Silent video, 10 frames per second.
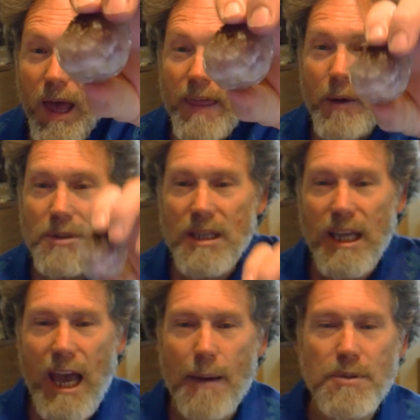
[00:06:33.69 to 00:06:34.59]
that was
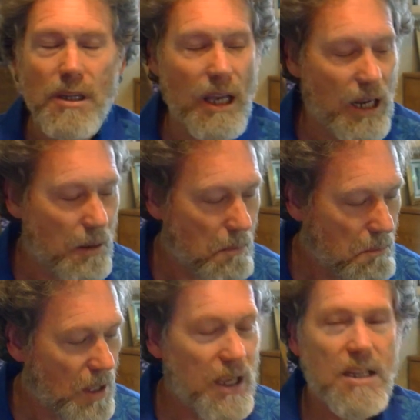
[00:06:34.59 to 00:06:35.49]
encapsulated
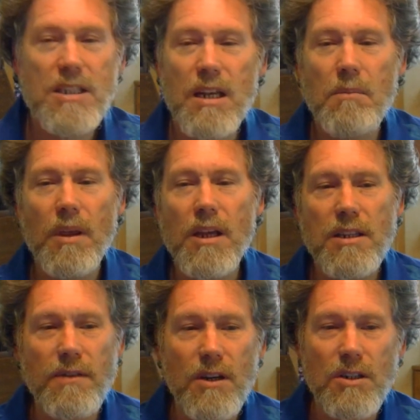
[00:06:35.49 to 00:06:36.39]
millions and
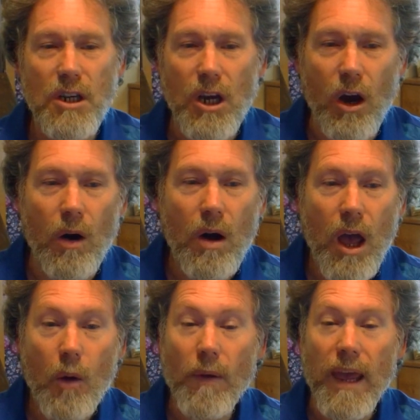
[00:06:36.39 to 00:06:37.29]
millions of years ago
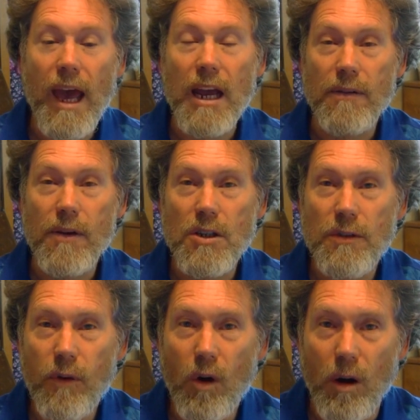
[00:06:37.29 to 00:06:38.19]
when the agate first
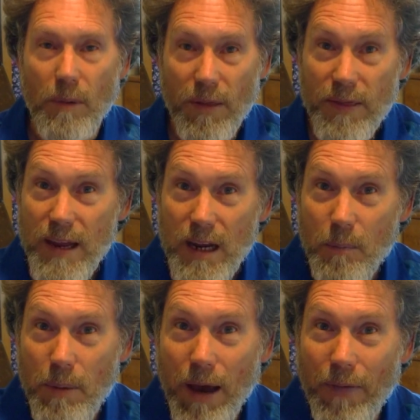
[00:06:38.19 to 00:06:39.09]
formed. Now think
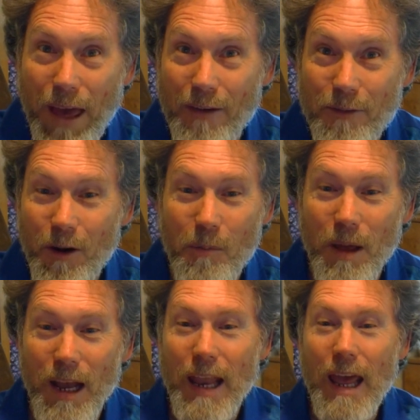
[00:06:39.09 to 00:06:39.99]
about that for a
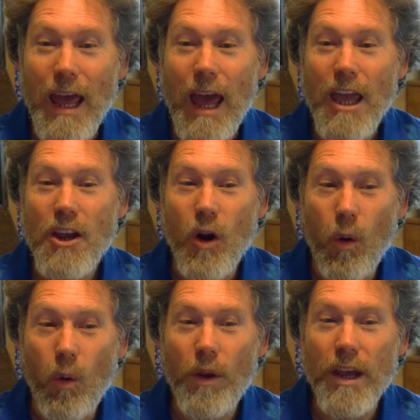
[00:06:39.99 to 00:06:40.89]
minute. You're
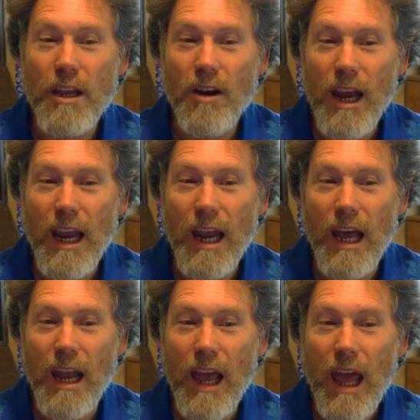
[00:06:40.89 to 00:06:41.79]
holding in your
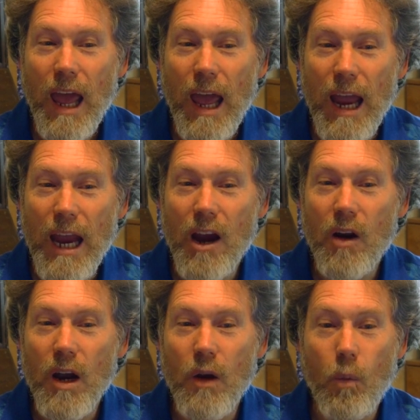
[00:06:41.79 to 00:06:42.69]
hand
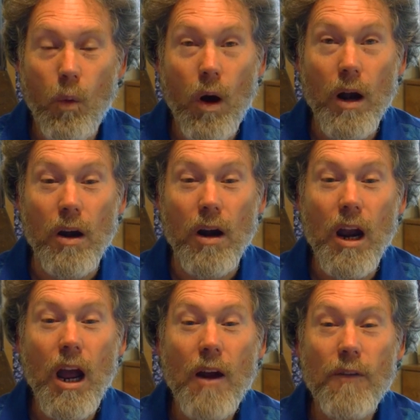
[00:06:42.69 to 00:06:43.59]
air and water
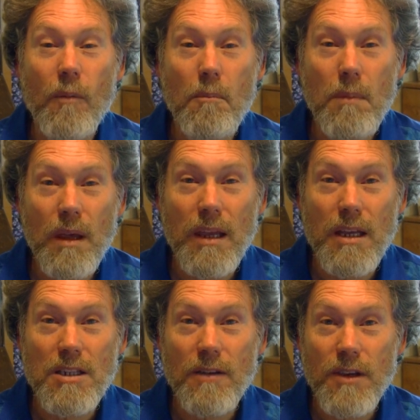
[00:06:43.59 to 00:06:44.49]
from
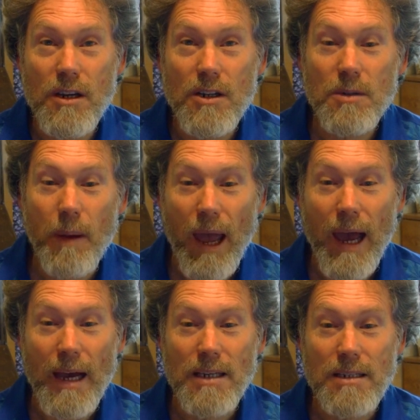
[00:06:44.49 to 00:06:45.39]
millions of years
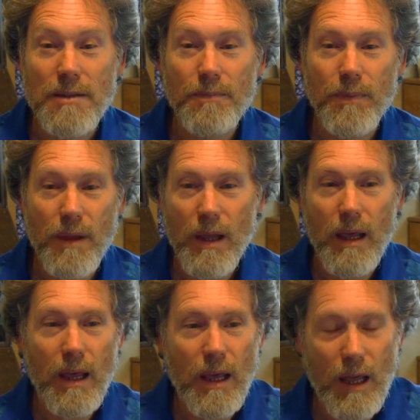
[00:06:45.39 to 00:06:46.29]
past.
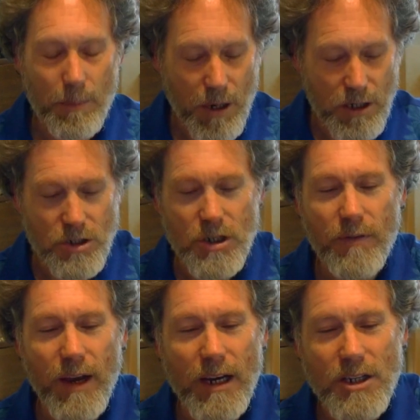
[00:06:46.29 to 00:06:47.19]
I'm going to see
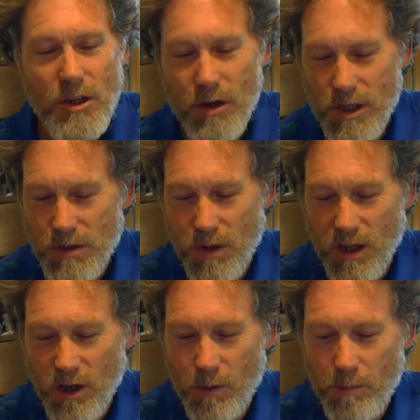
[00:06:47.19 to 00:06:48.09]
if I can show you this one
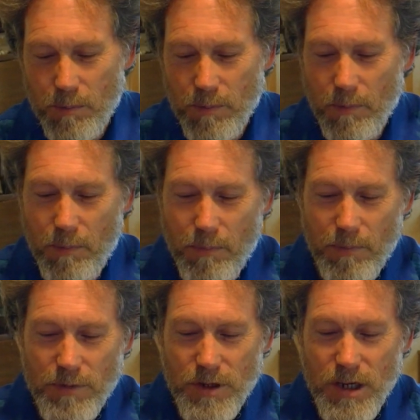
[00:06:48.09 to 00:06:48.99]
a little
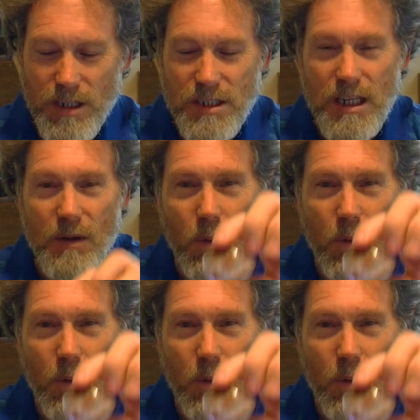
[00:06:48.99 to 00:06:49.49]
so you can see the